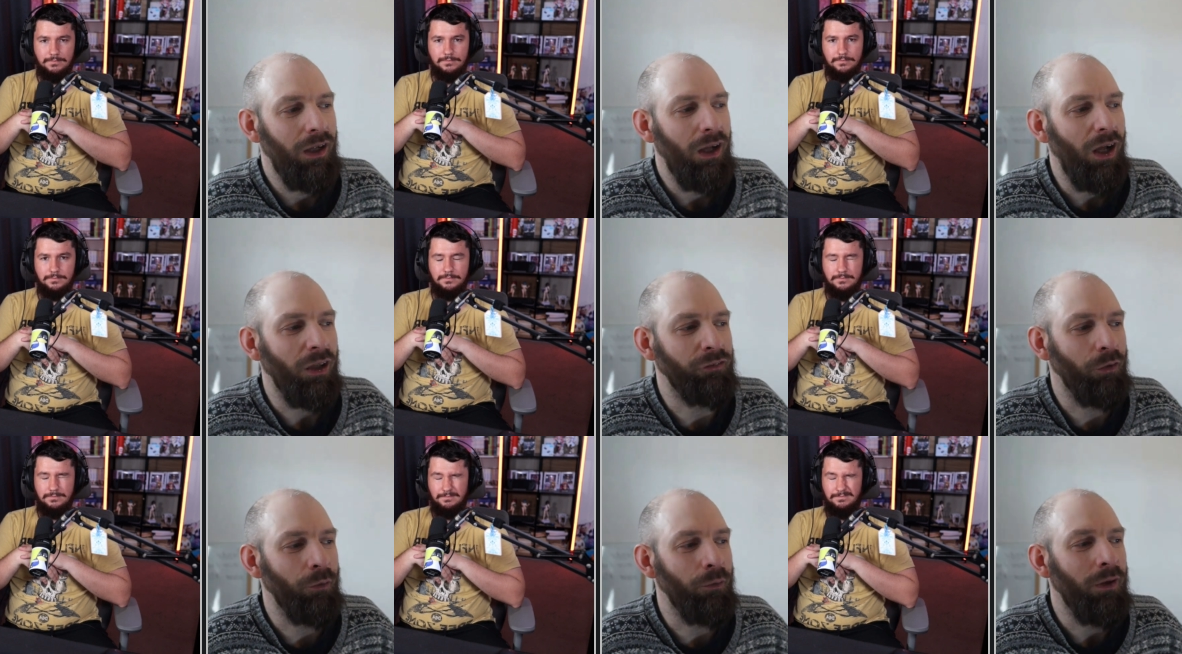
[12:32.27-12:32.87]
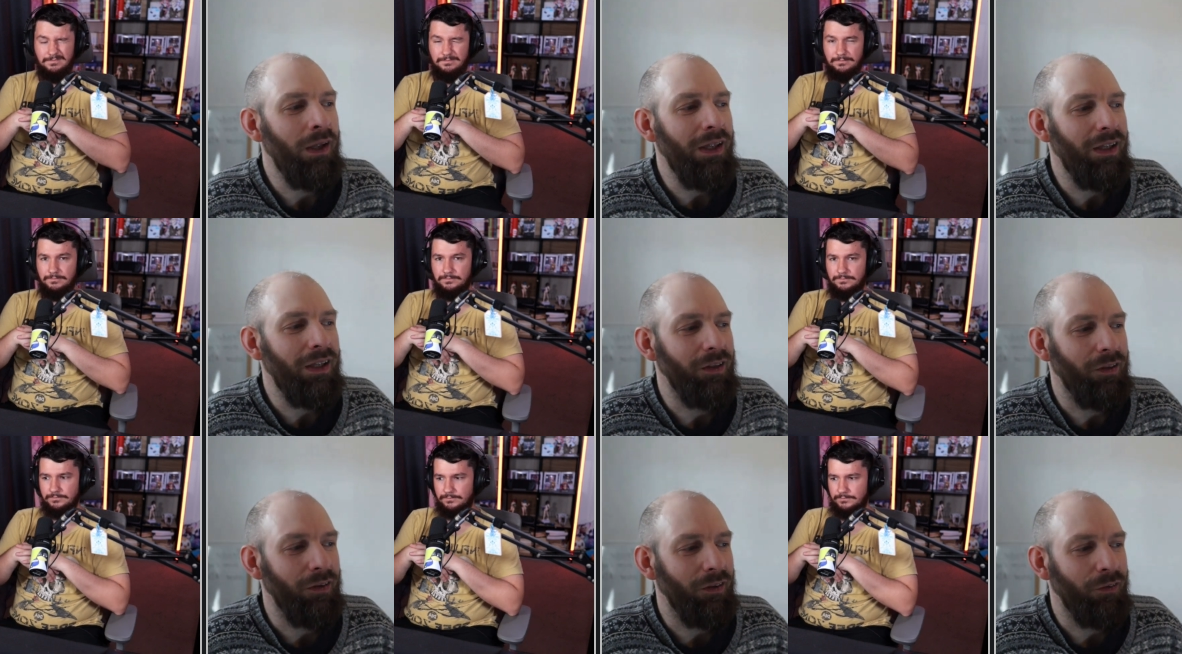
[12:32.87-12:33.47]
Speaker 1: Uh, so,
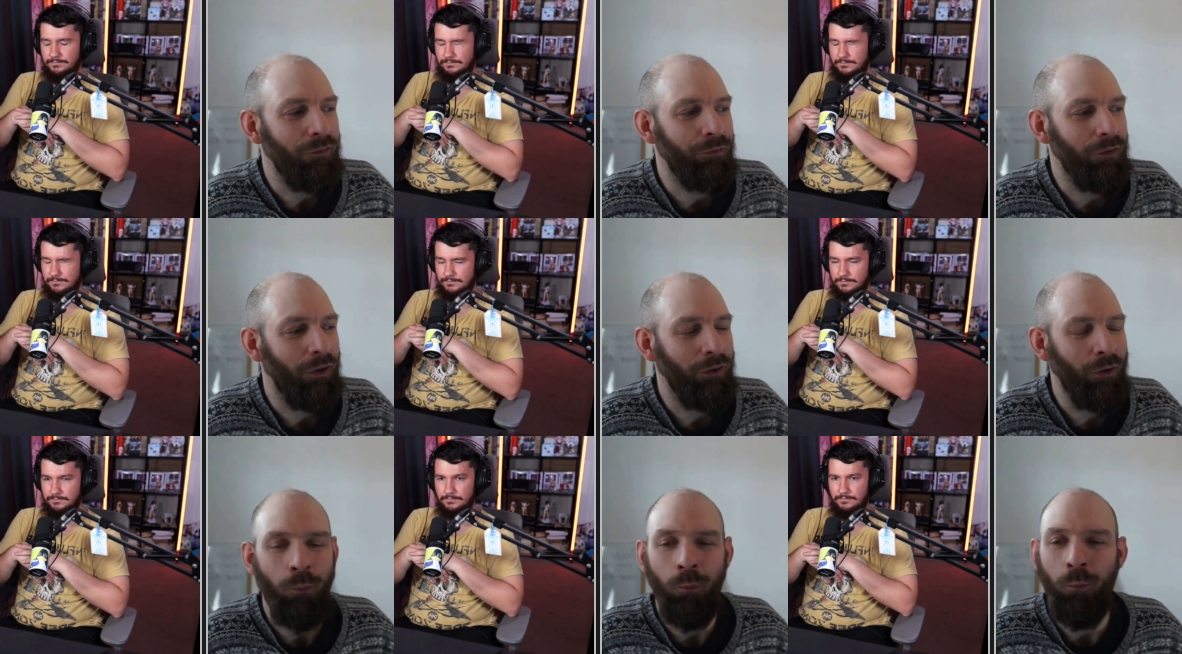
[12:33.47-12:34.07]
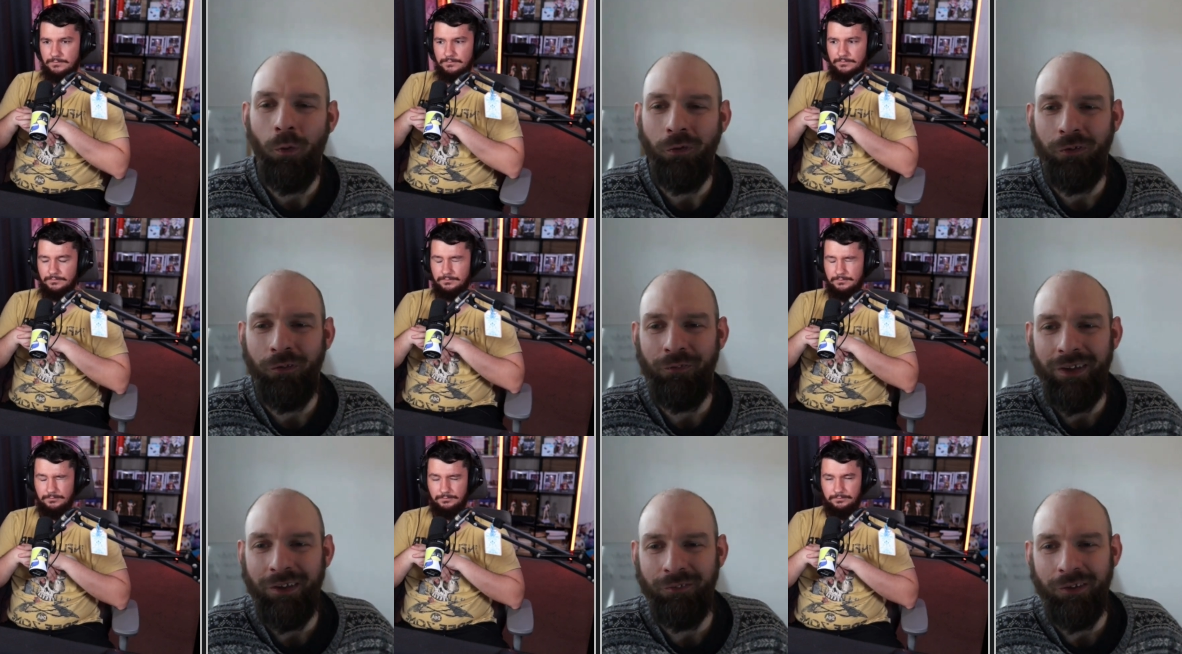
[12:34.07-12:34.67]
so, I don't want to
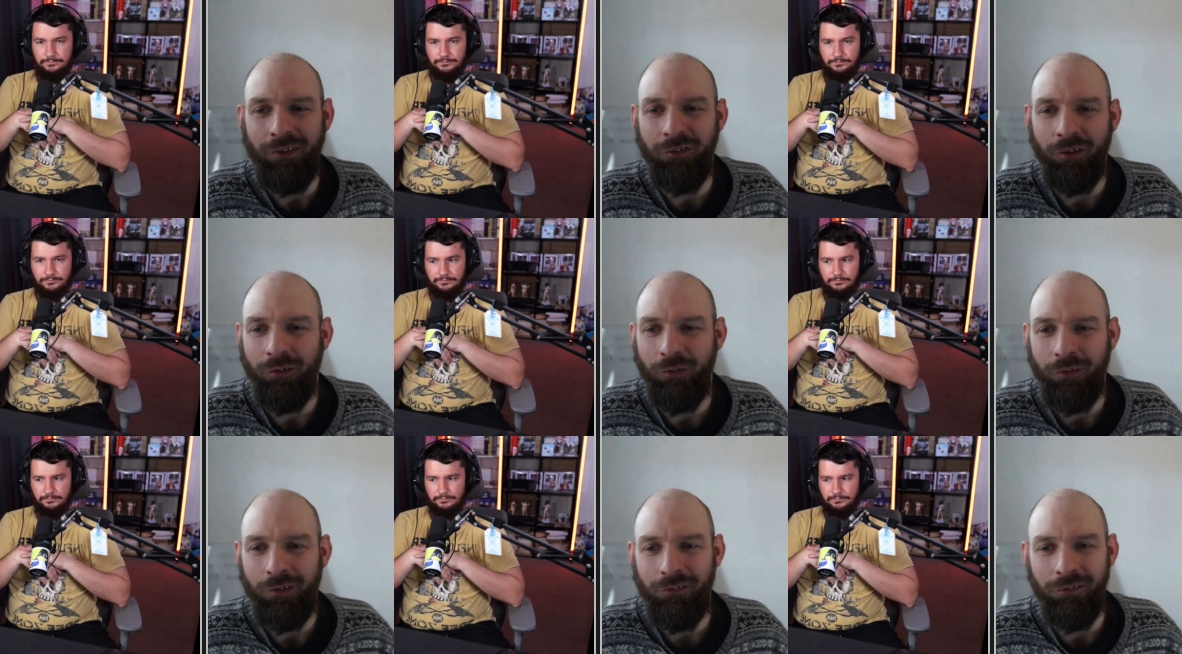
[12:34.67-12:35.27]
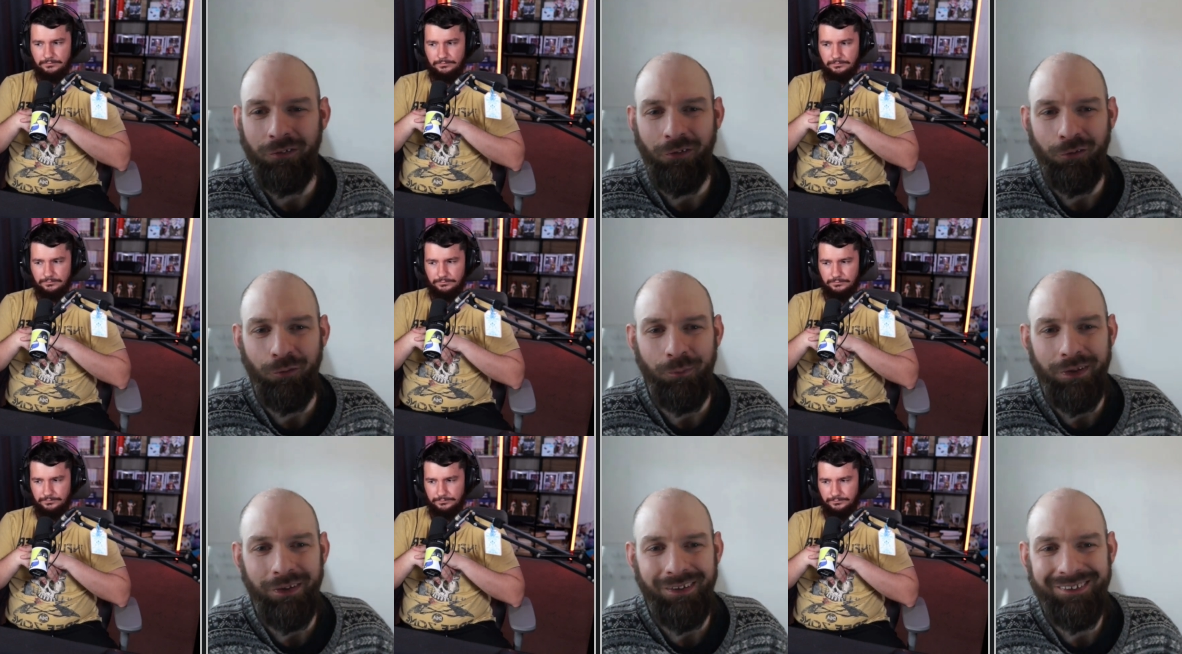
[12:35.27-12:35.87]
fix things just because they're on social
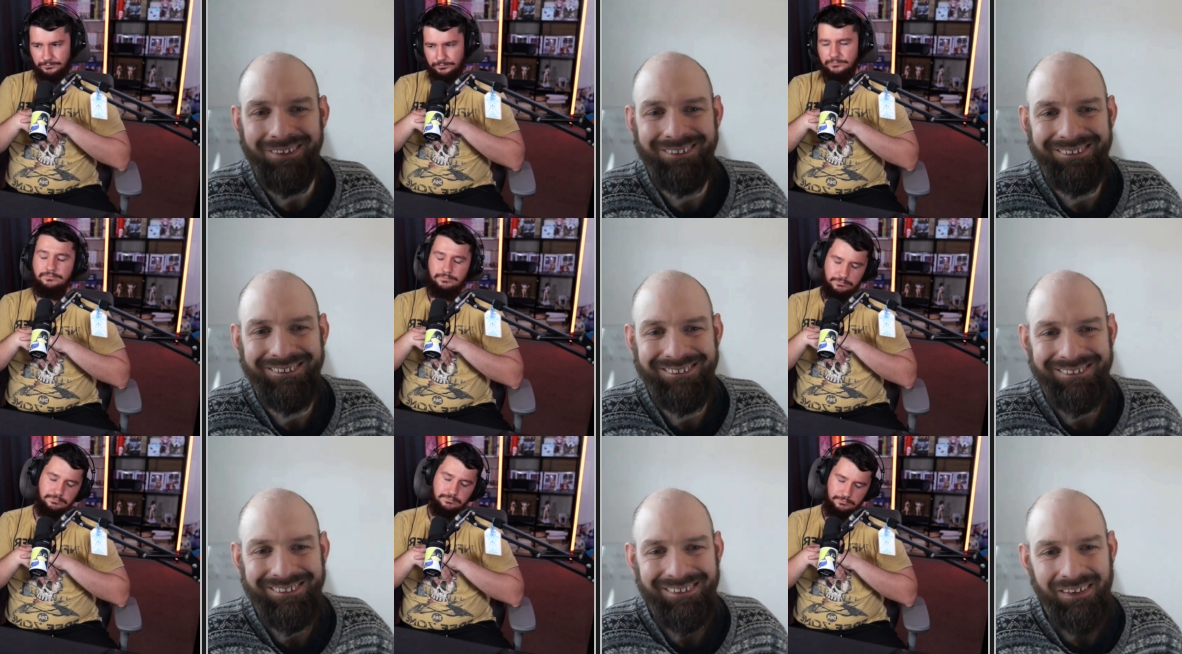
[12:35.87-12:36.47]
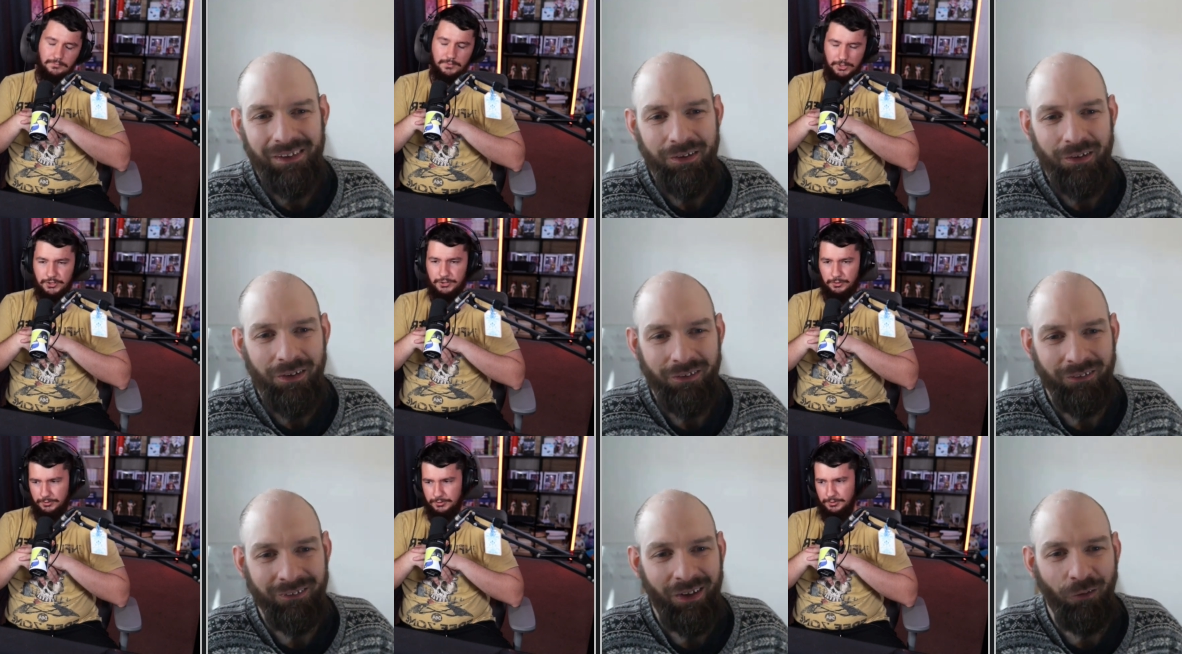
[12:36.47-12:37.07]
media. Sure.
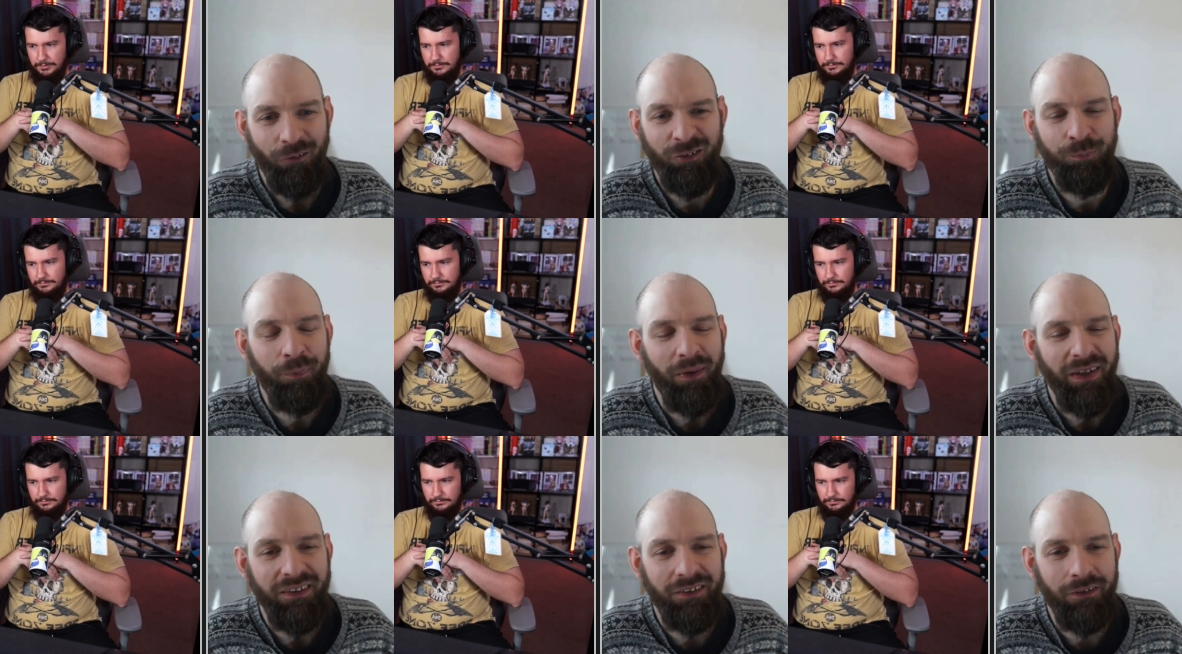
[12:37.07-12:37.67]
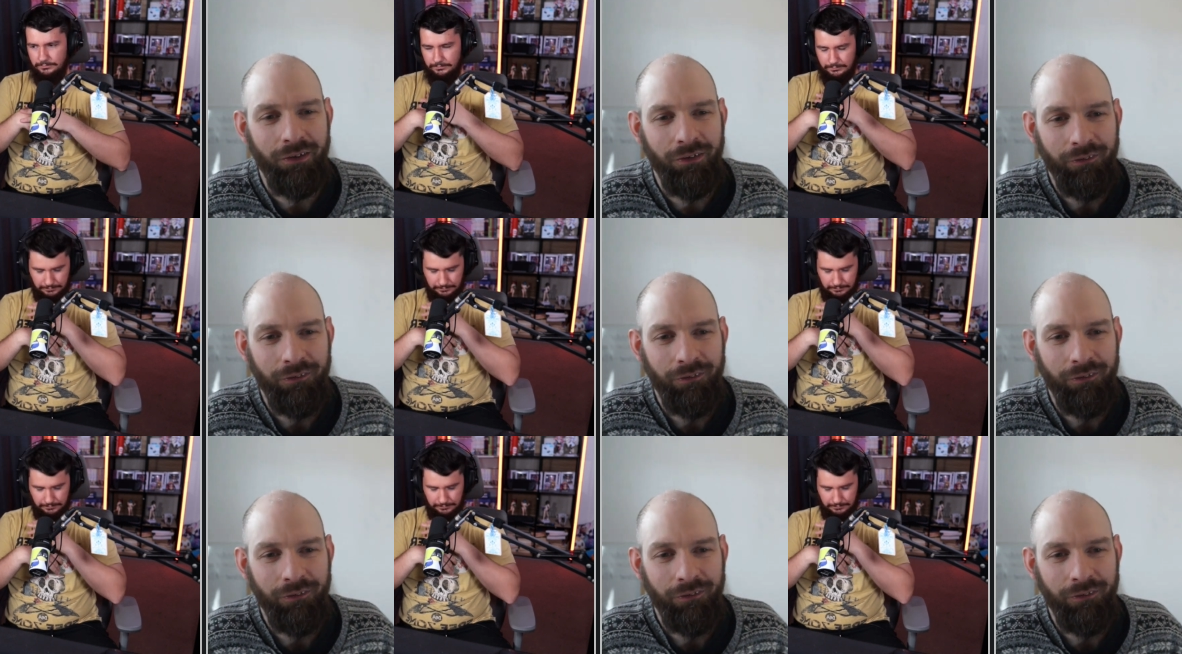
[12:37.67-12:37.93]
Just sure. out of spite.